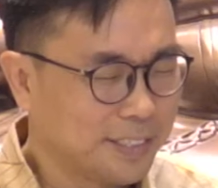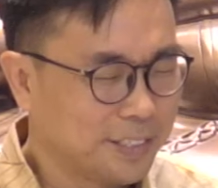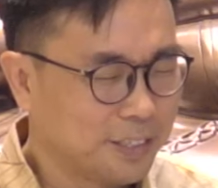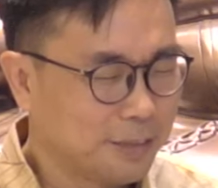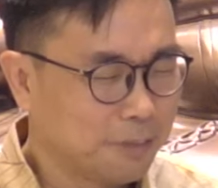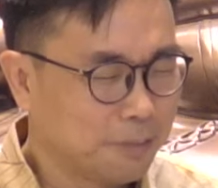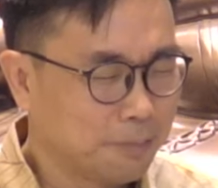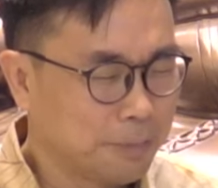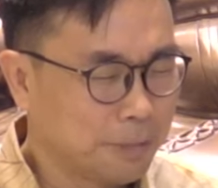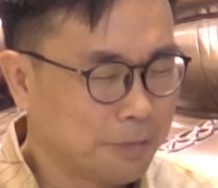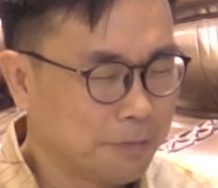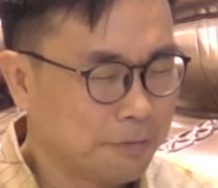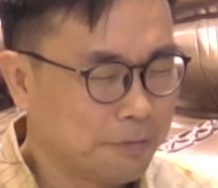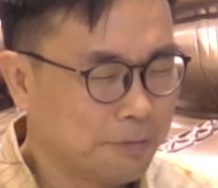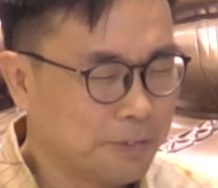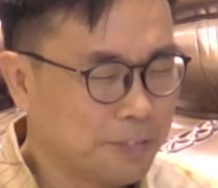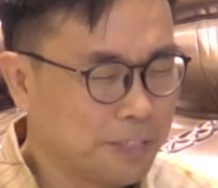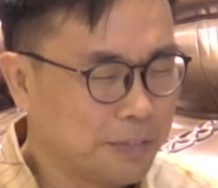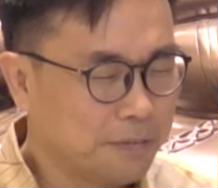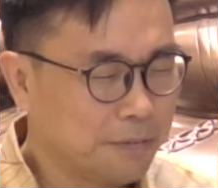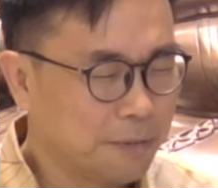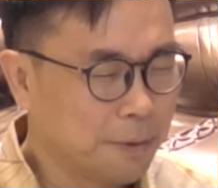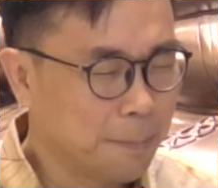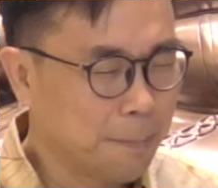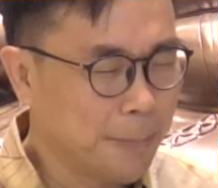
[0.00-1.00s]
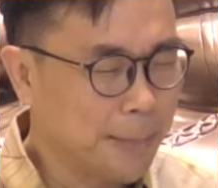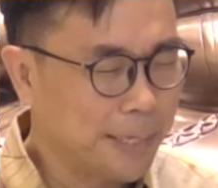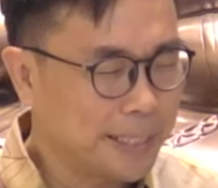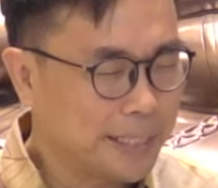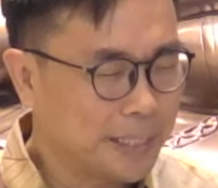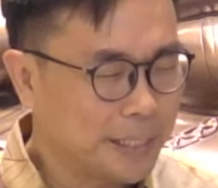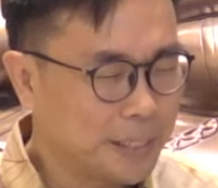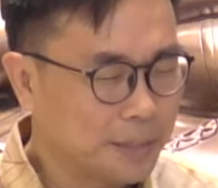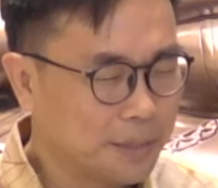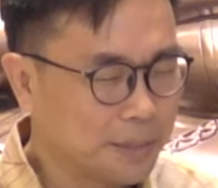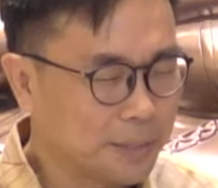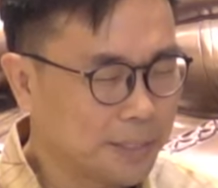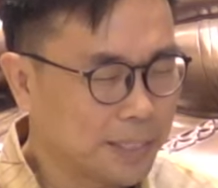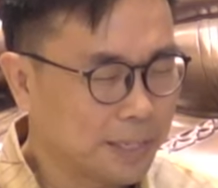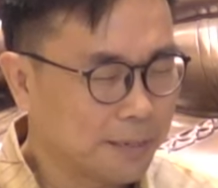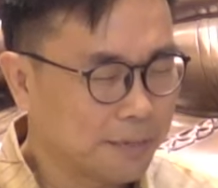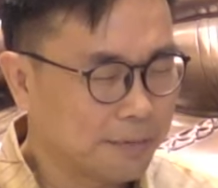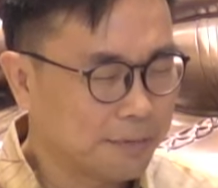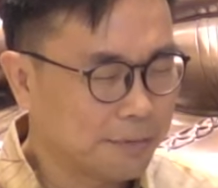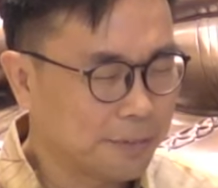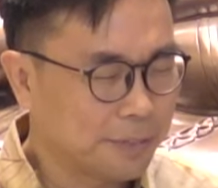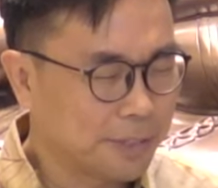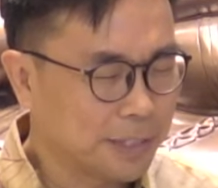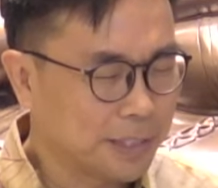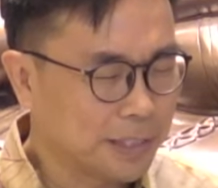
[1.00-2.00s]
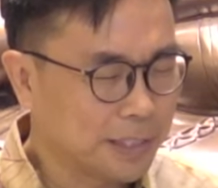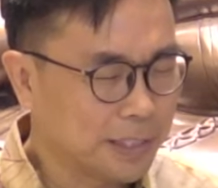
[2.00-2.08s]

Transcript: be free from mental suffering,